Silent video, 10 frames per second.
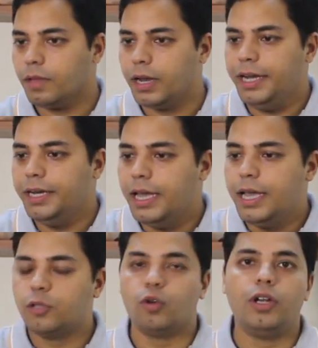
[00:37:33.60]
Right.
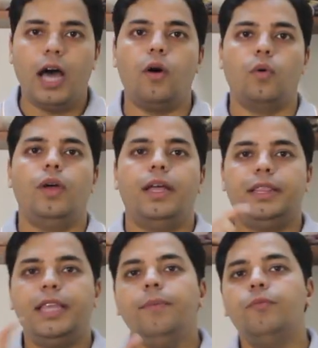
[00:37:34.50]
So now
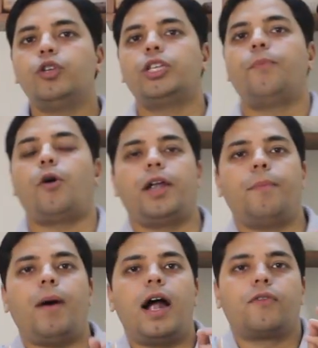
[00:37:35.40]
the most
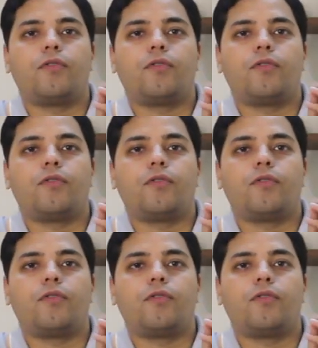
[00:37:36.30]
important part